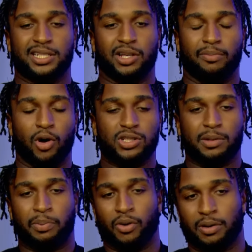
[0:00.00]
the most
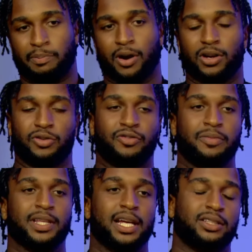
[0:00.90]
important part. You feel
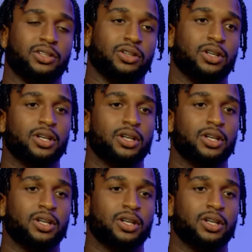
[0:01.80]
me? Like the